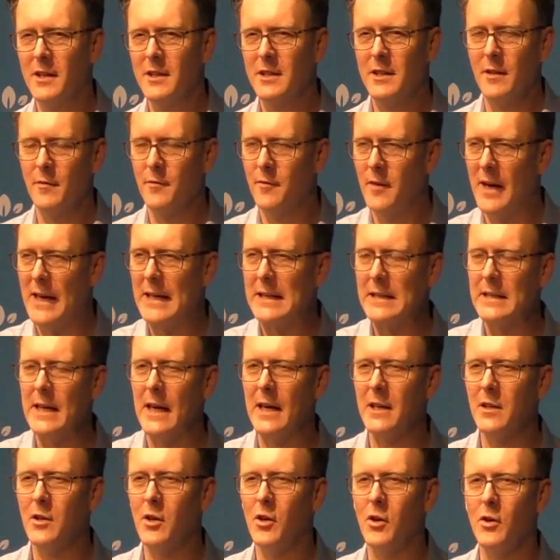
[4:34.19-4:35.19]
defined
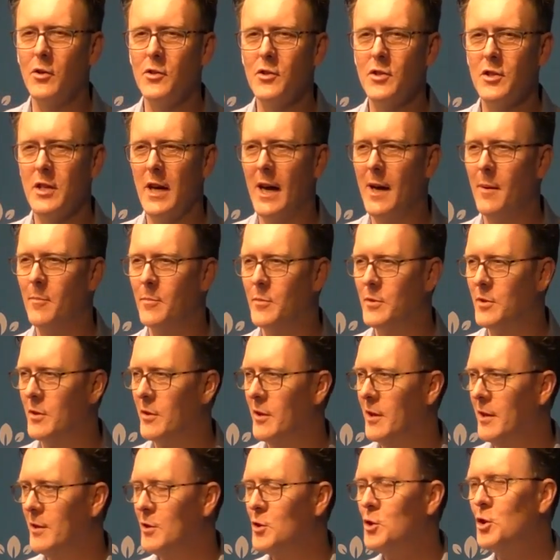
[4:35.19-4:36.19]
that concept,
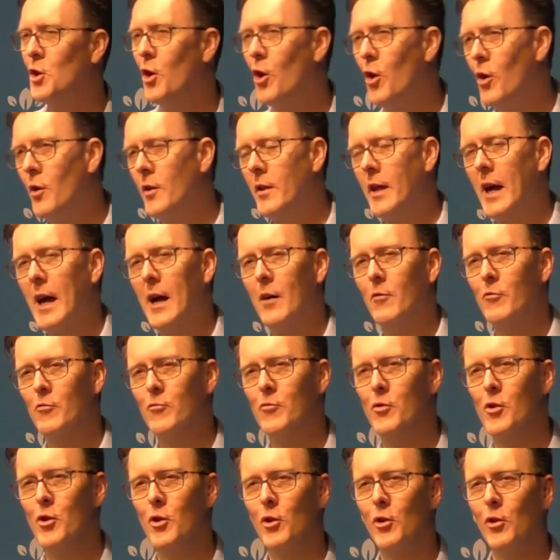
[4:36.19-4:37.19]
taught that
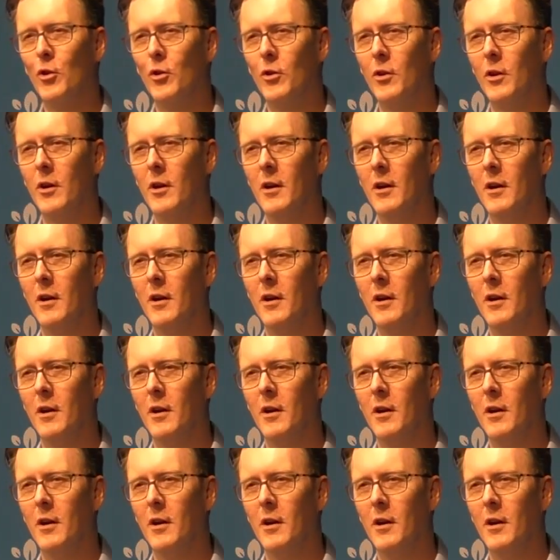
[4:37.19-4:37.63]
rule,